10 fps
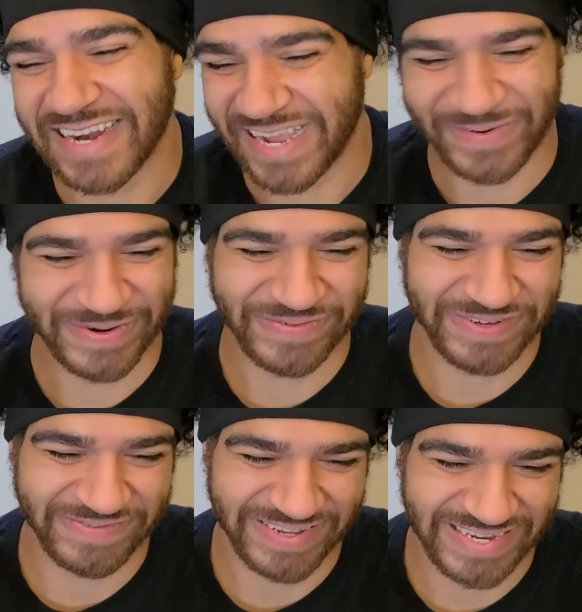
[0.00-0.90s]
now we're at
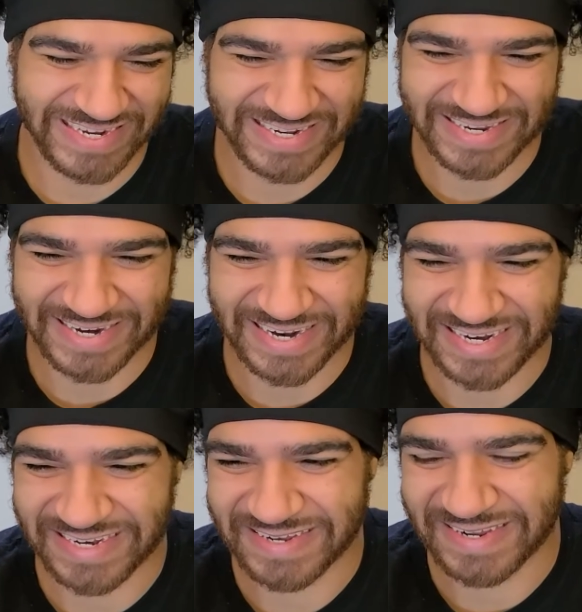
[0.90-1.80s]
fifty.
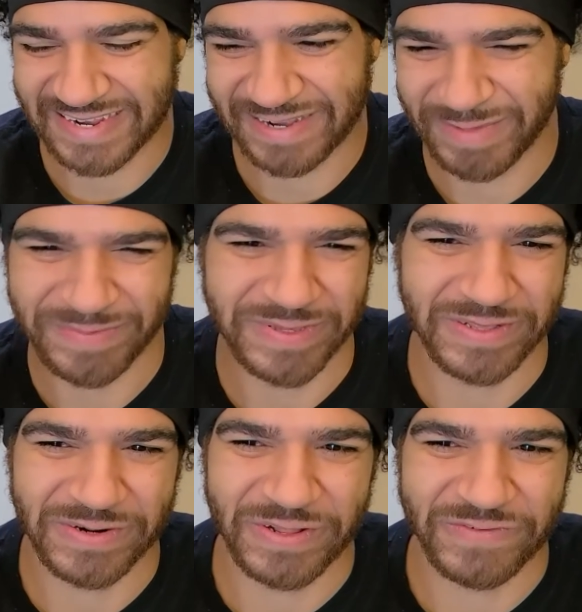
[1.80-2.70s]
And uh, might be a
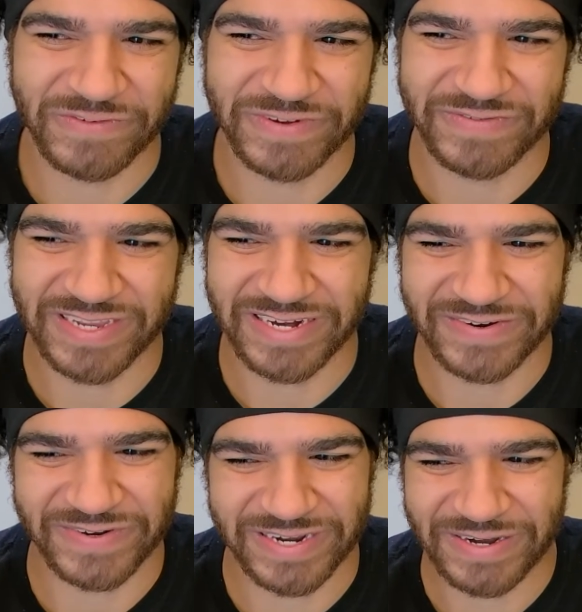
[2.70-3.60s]
little over fifty, I
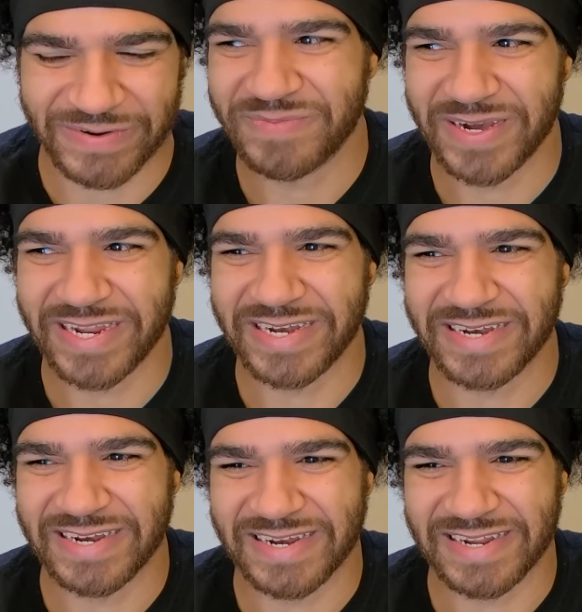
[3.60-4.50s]
don't know, but
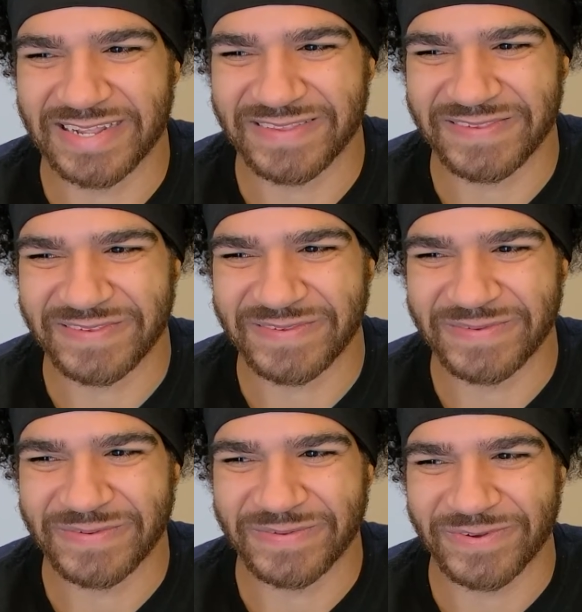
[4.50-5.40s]
it's
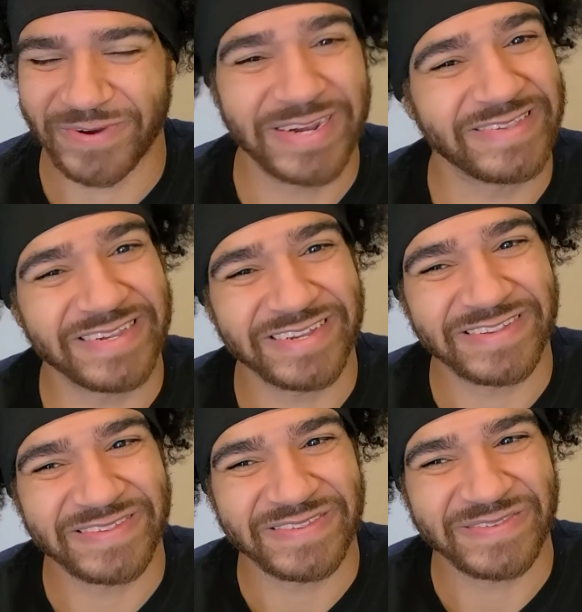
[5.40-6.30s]
crazy.
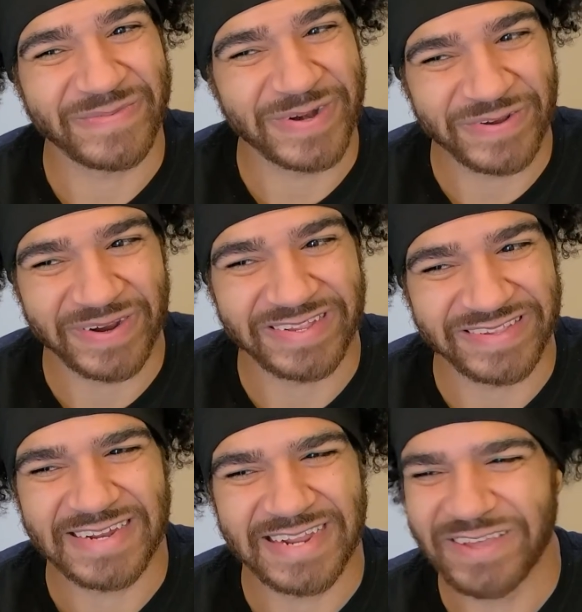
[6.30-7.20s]
It's pretty
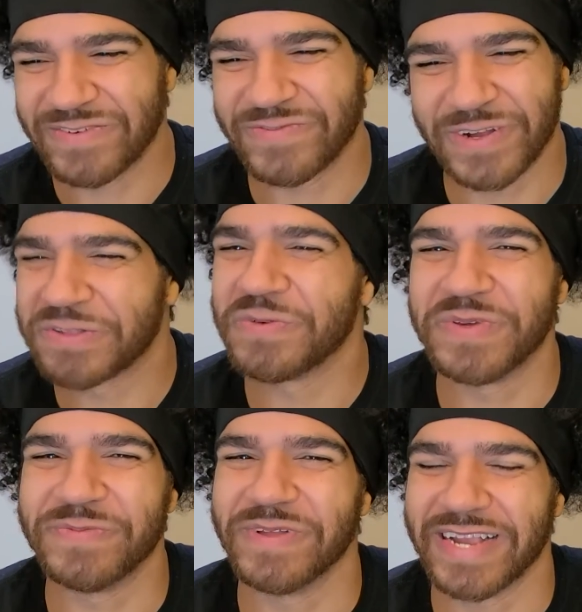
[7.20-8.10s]
crazy. How the fuck do
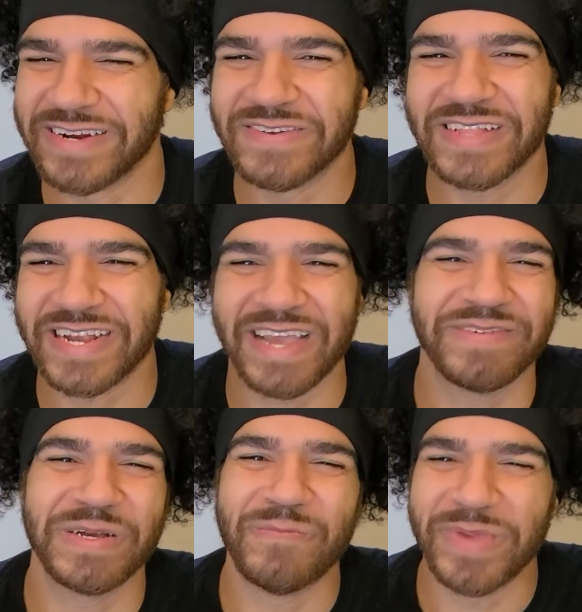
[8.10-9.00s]
people handle like
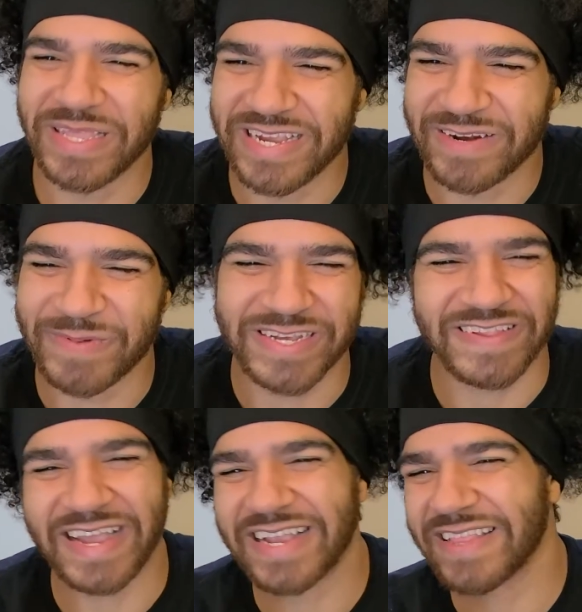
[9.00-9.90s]
having a million? Because
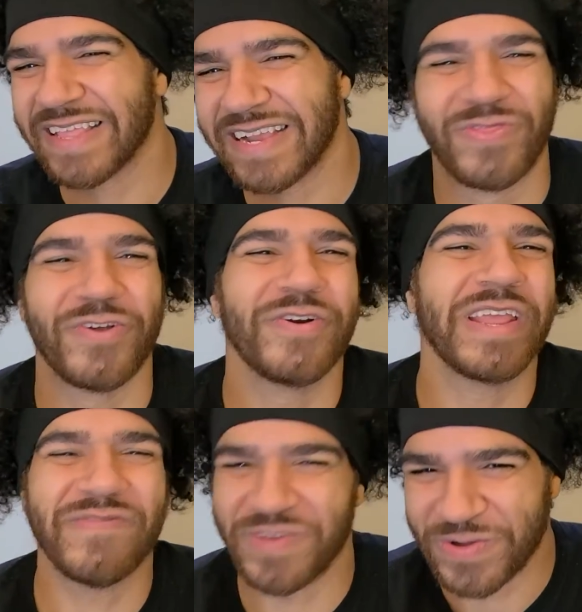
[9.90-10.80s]
I get like
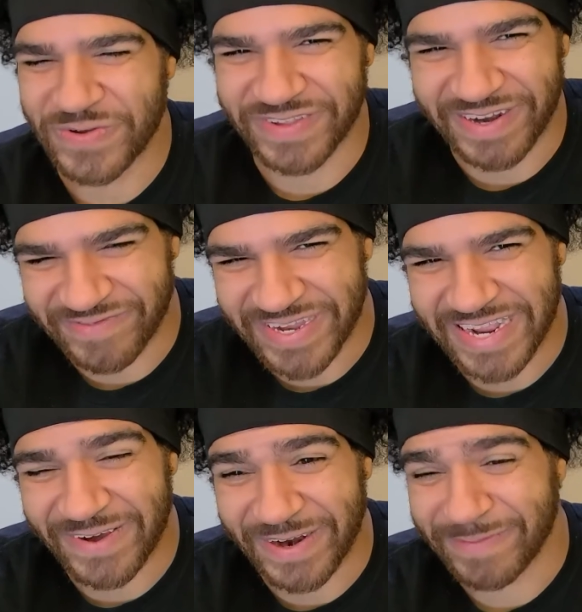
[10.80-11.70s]
thirty views on a video and I'm